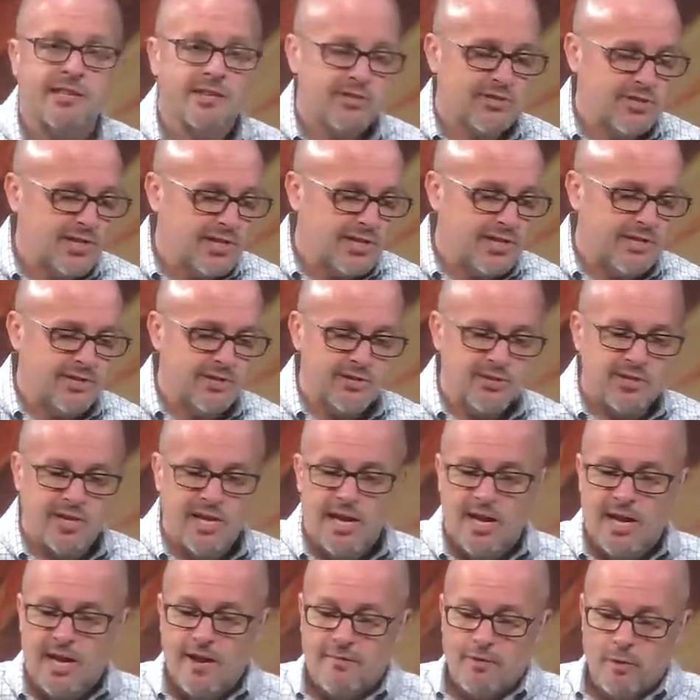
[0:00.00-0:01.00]
this is
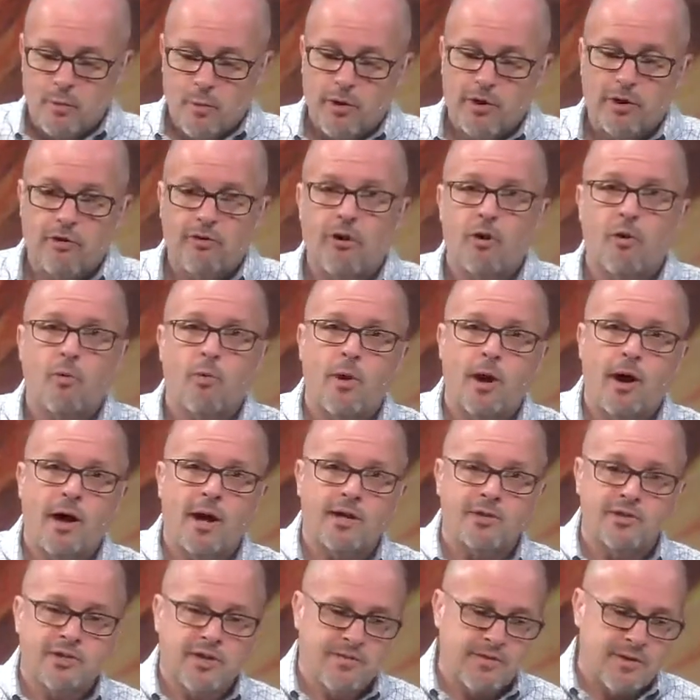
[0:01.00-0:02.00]
if you want to grow
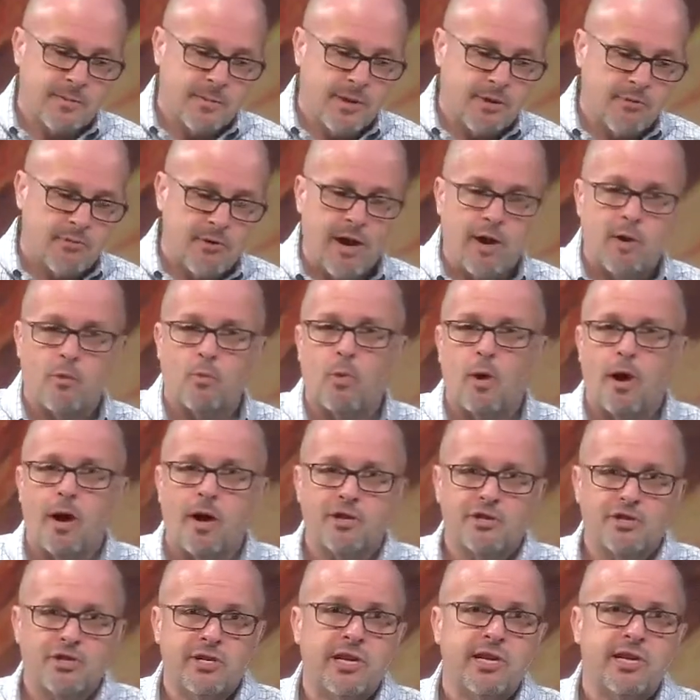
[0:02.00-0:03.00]
wise, you have to be around
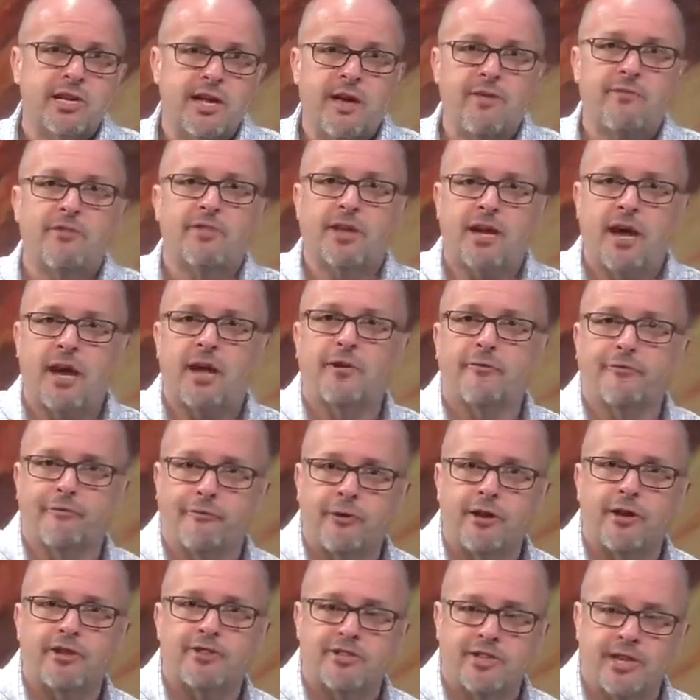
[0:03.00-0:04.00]
wise, you need to have the kind of
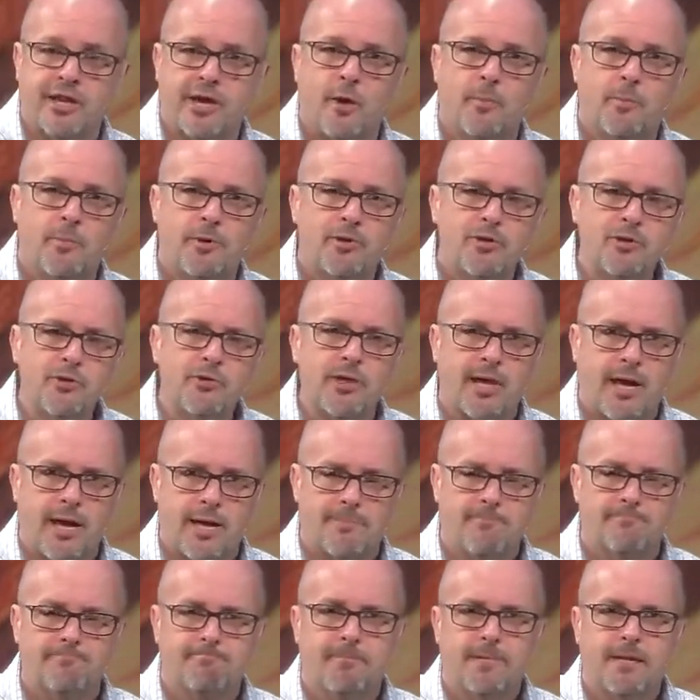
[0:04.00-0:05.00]
friends that help you do
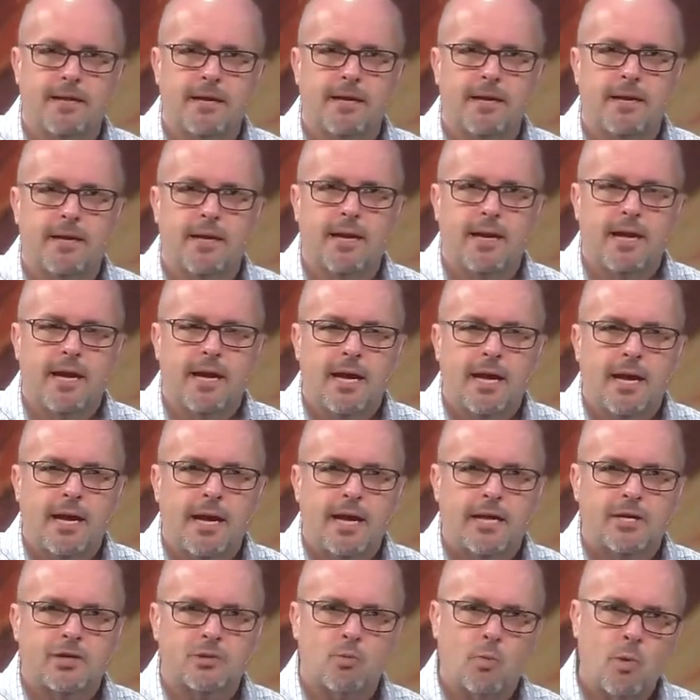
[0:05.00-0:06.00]
that.
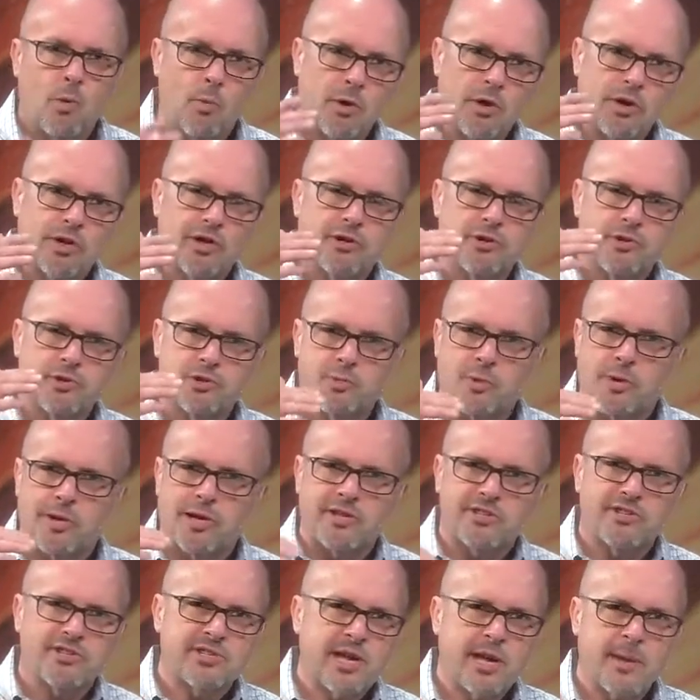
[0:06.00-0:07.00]
And what we're going to do is we're
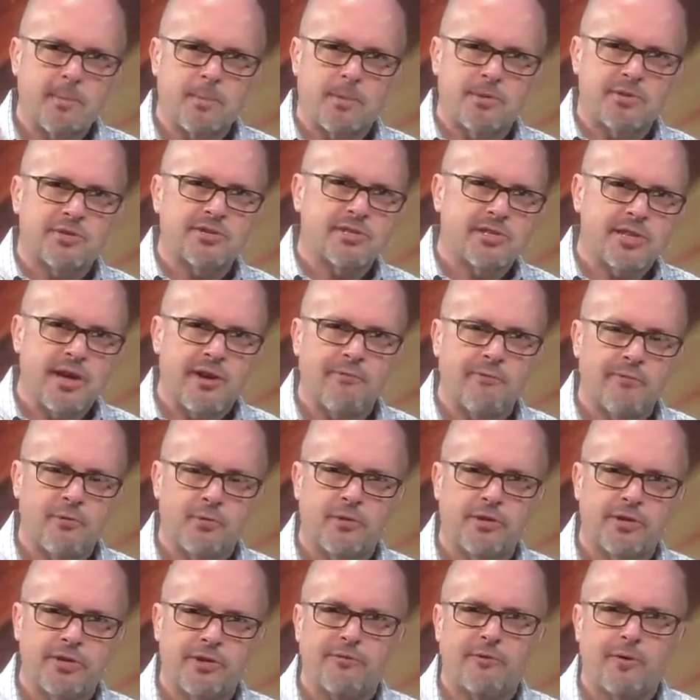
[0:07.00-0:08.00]
going to sample
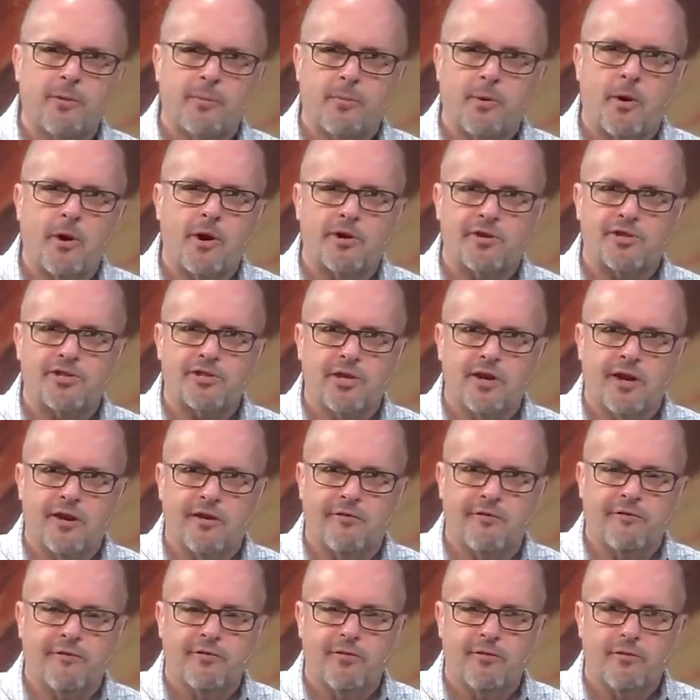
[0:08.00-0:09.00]
several different parts
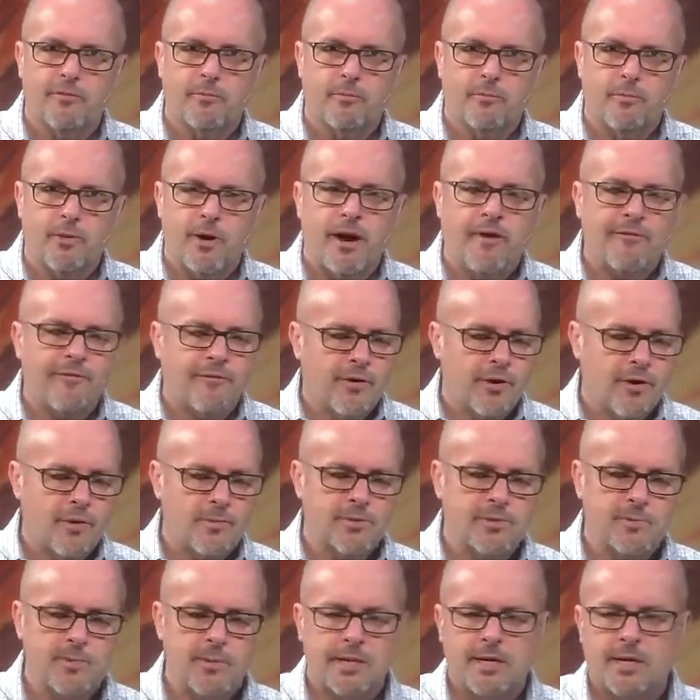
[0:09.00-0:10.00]
of
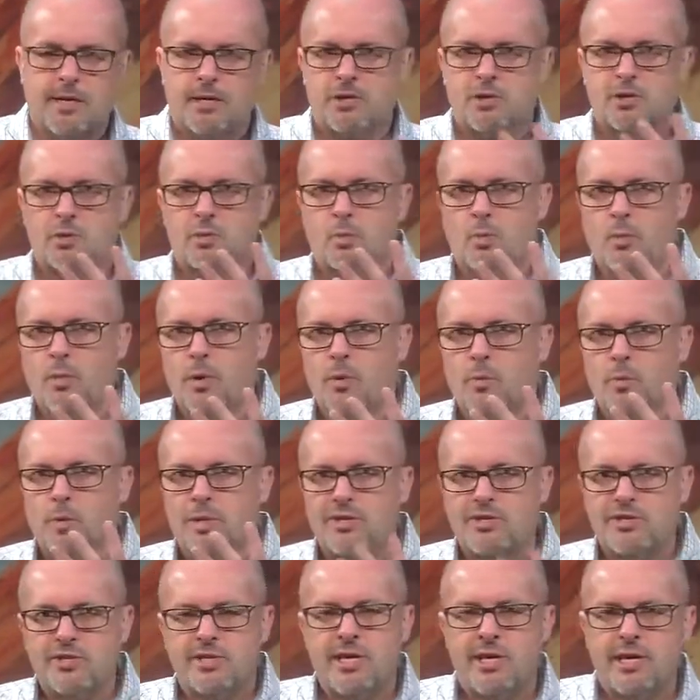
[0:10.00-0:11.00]
Proverbs, because what
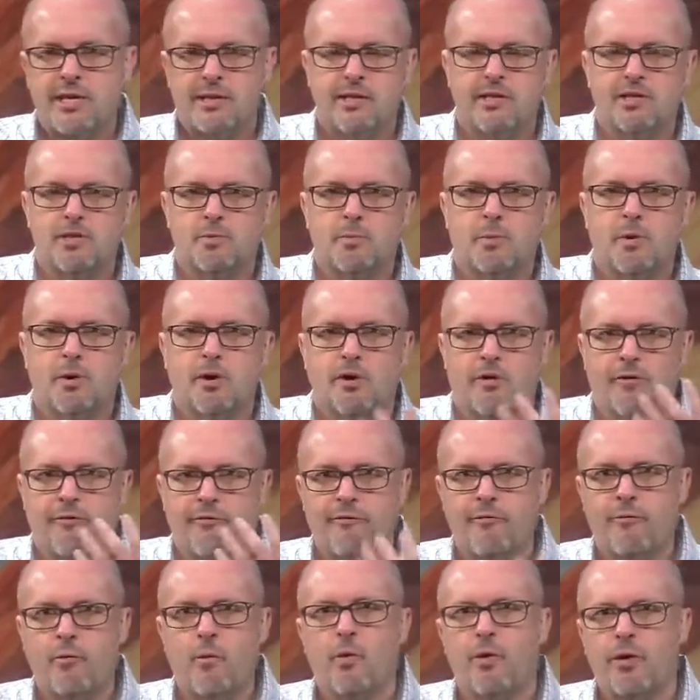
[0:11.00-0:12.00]
we see in this book are
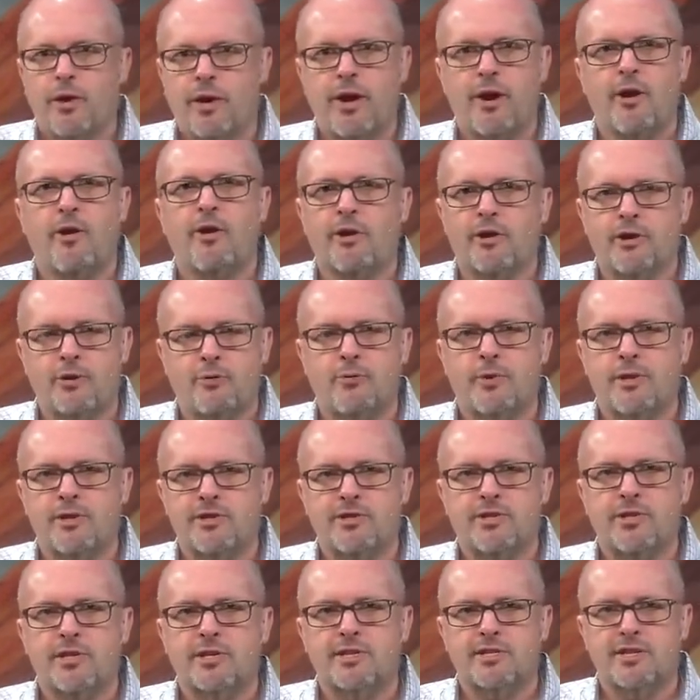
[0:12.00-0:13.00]
four
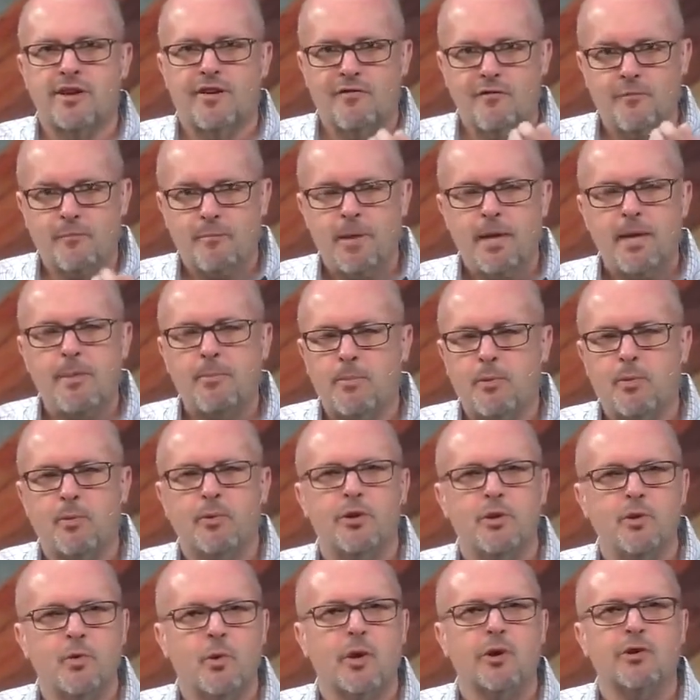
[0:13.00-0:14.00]
characteristics of
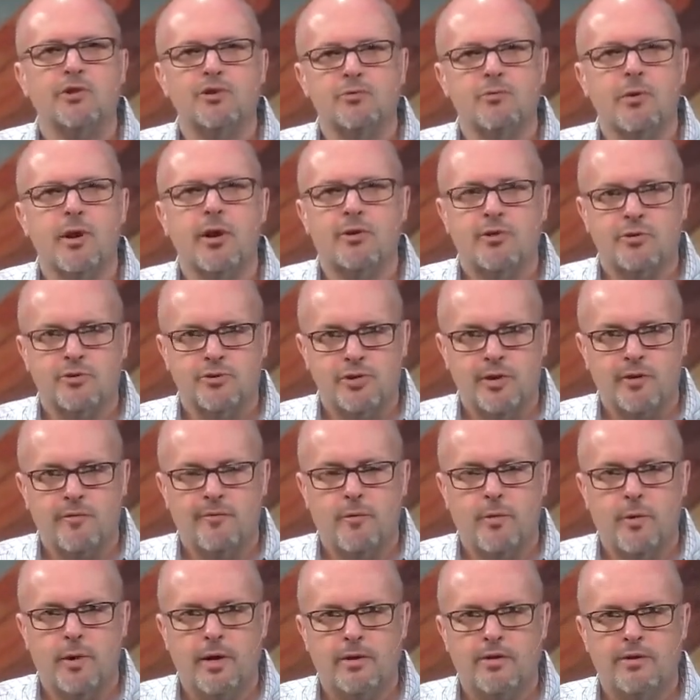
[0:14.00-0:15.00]
people you ought to surround
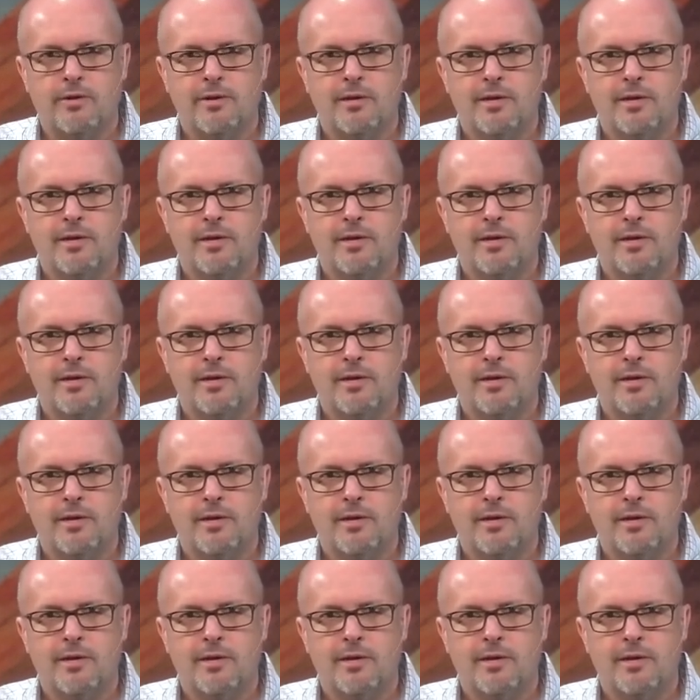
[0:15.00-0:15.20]
yourself with,